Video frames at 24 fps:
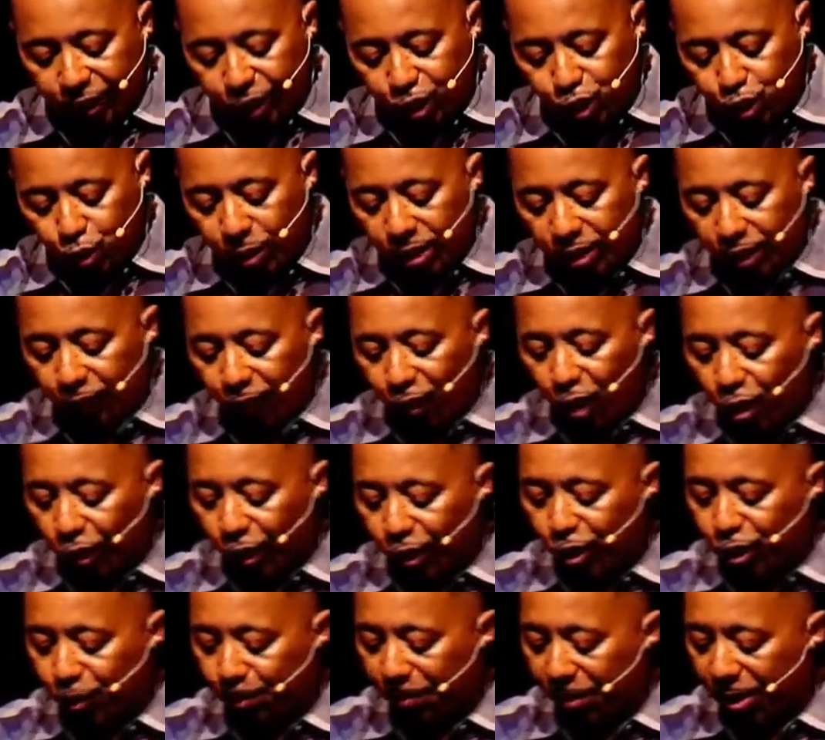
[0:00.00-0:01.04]
the strength of
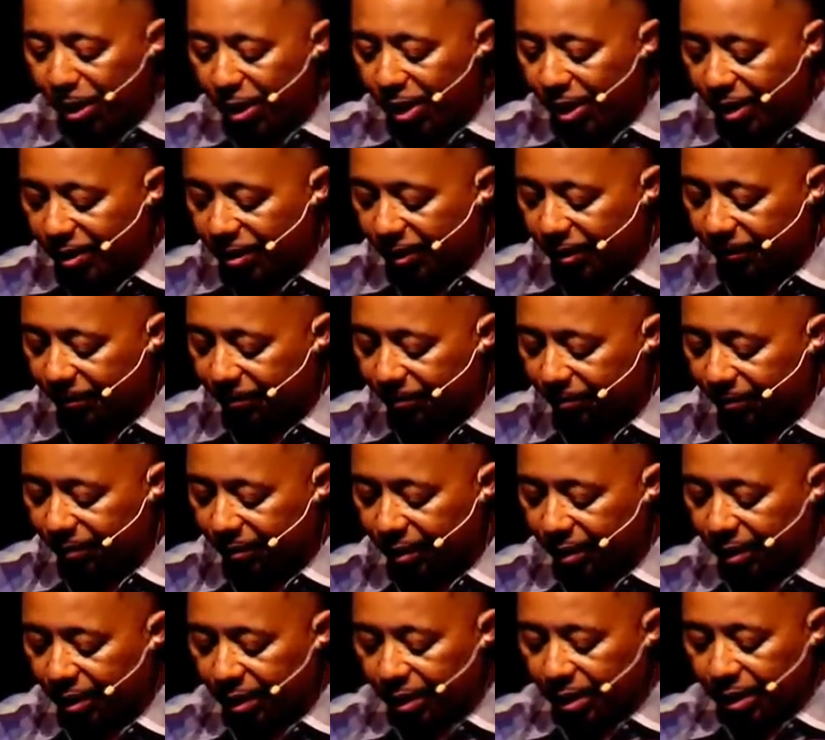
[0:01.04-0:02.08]
Holy Spirit
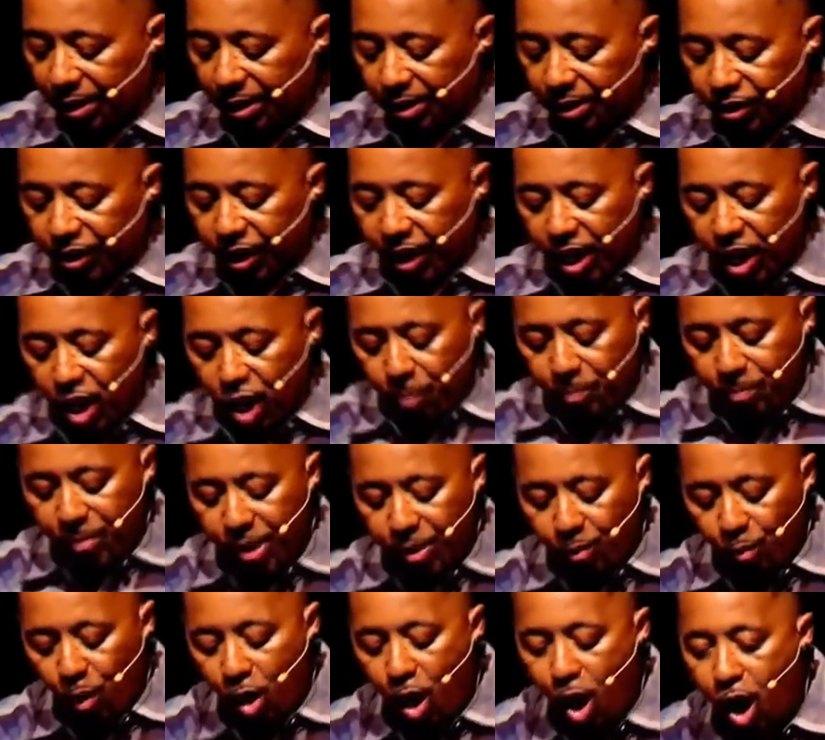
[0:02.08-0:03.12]
to help
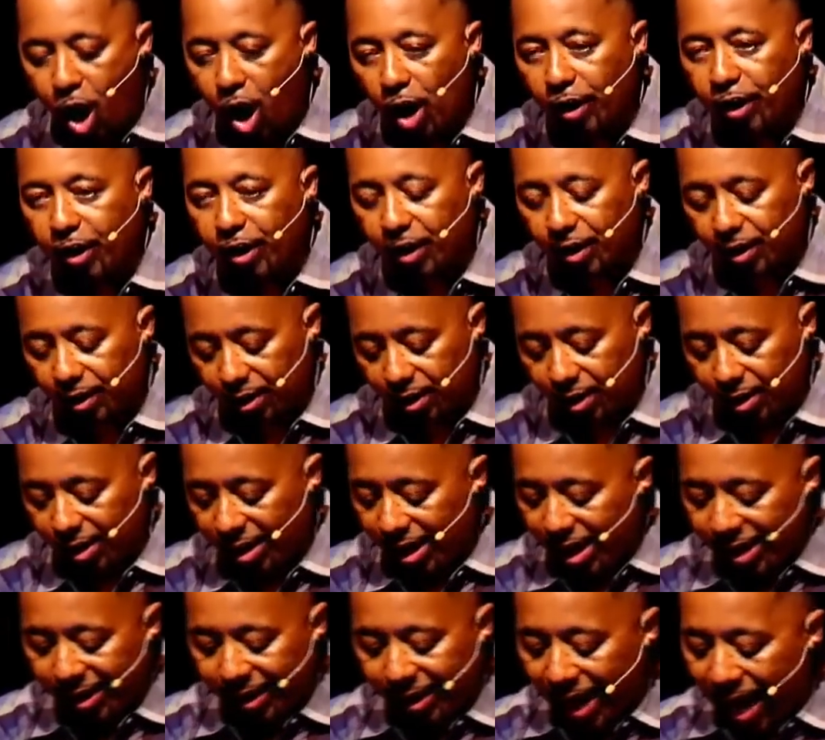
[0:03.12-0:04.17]
me walk
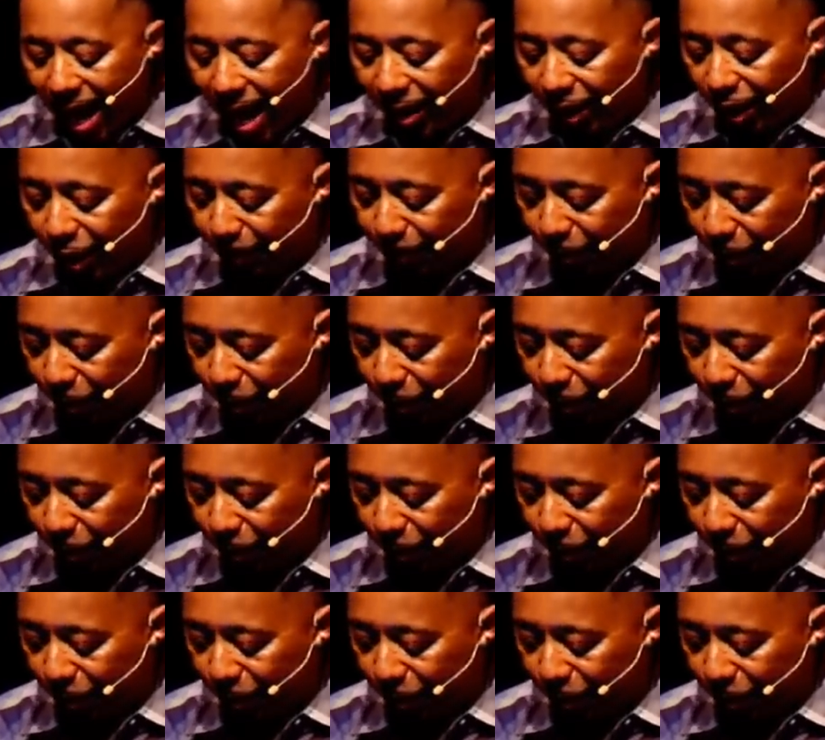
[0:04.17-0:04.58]
in godly